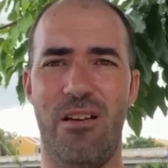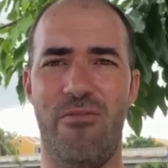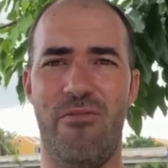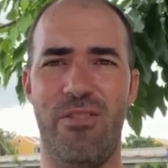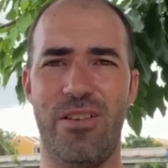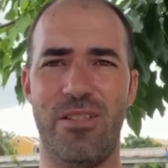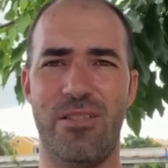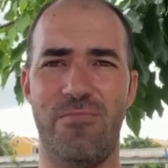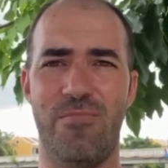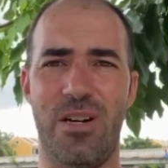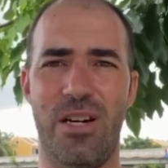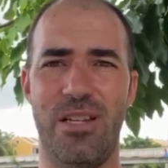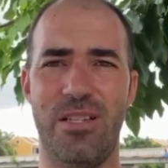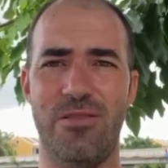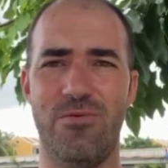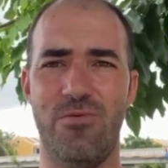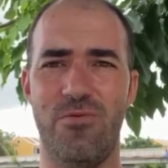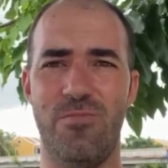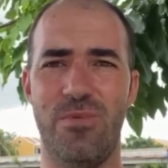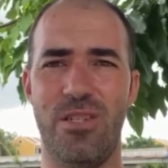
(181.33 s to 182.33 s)
think the
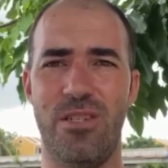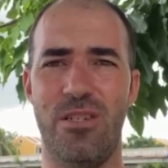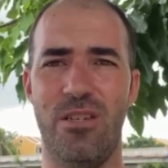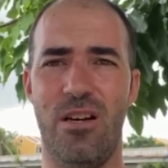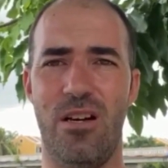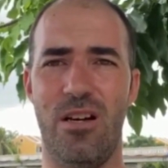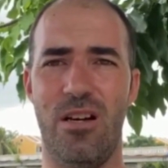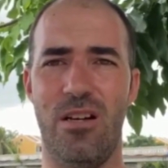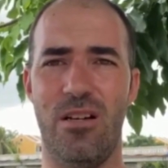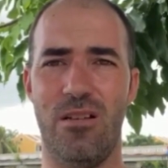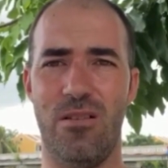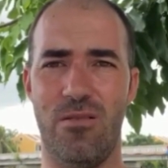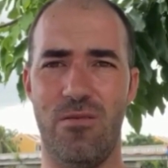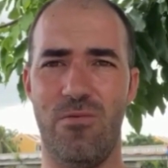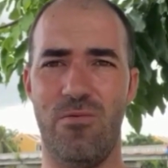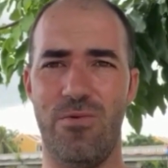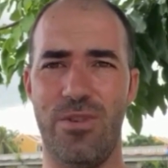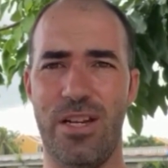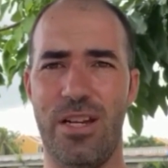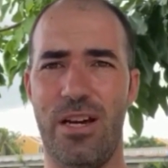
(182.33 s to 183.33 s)
Bunnies will
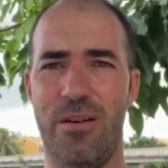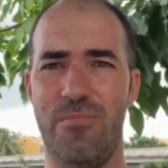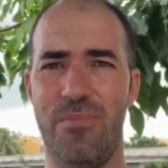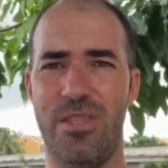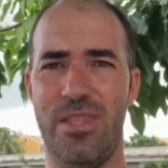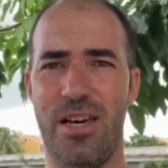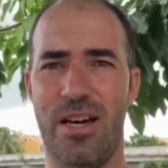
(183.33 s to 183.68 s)
get up in